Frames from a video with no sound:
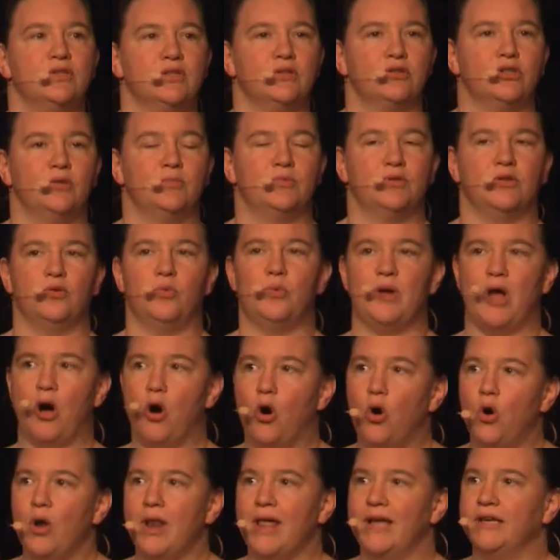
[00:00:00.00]
crypto. We
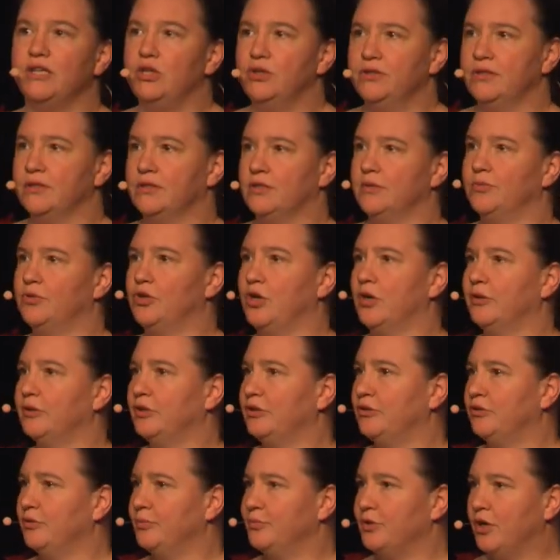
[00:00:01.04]
all are users of
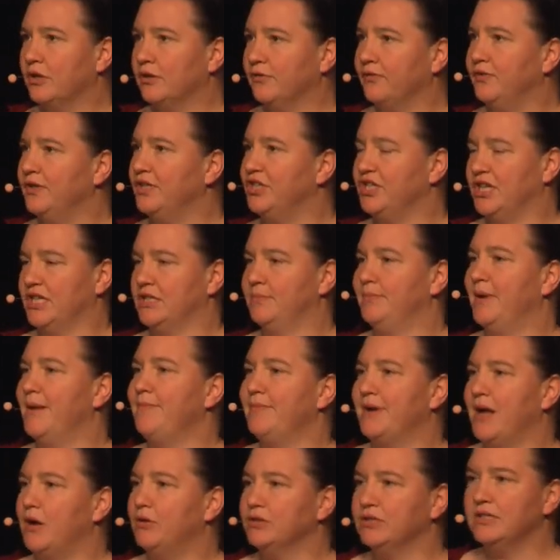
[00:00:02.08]
cryptography just by
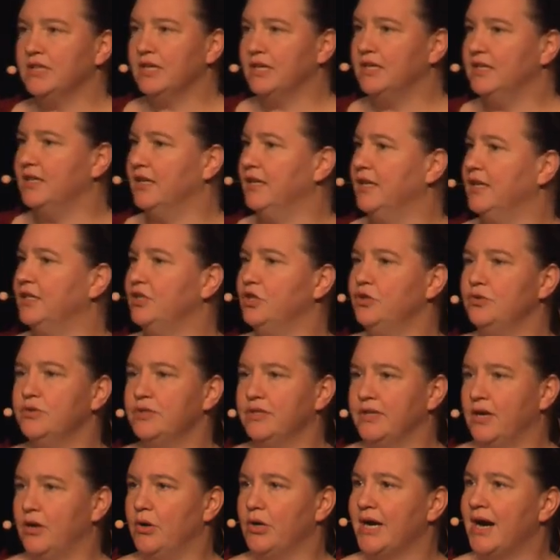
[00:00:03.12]
browsing the internet, using
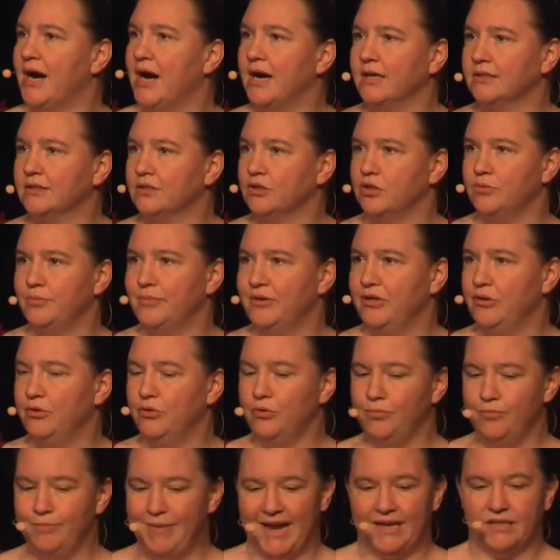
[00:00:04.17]
our cards to do
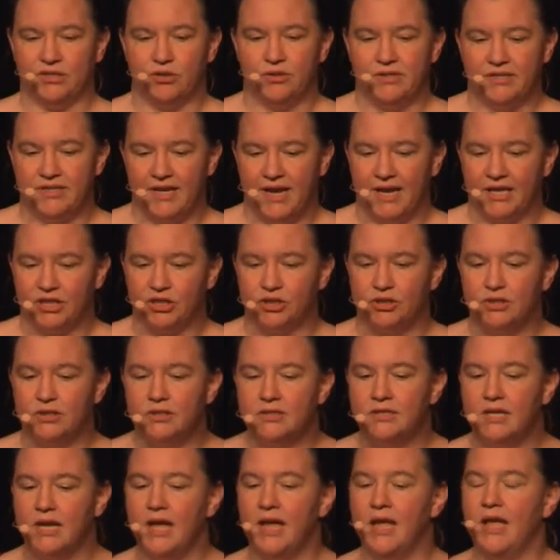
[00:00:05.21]
bank transactions.
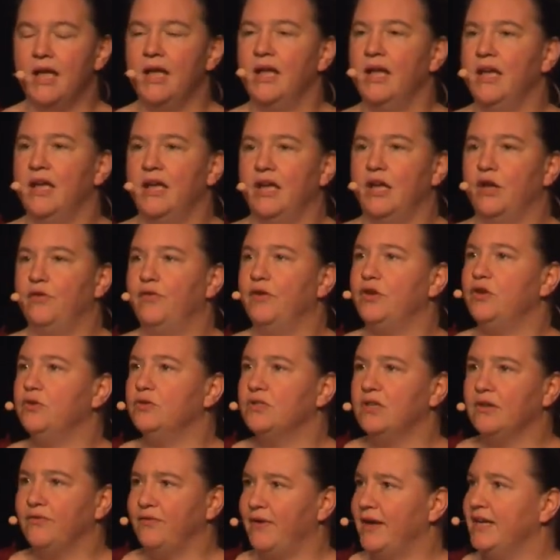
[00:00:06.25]
If you're
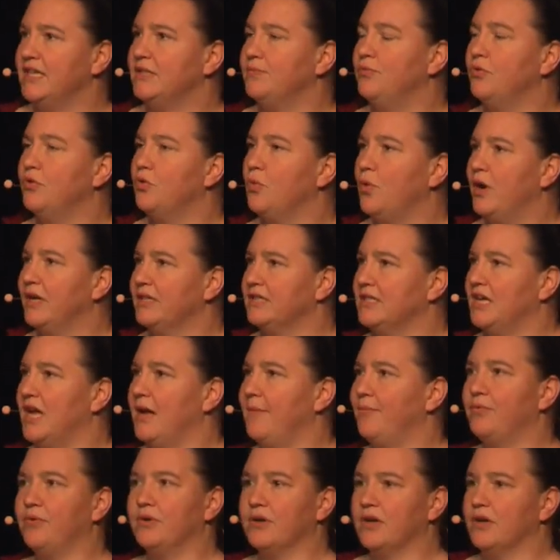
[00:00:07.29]
using Facebook,
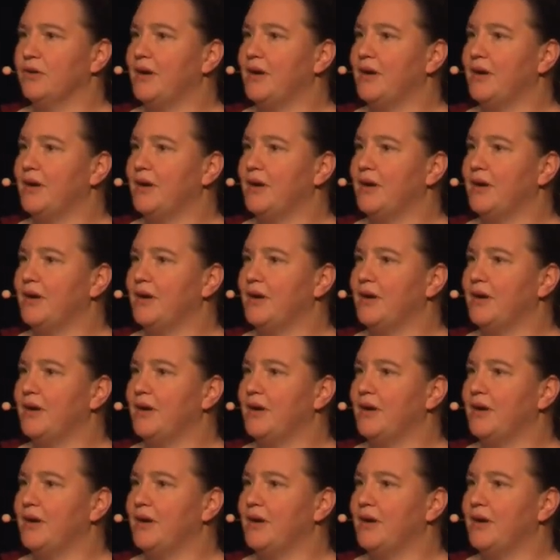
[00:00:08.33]
WhatsApp, or your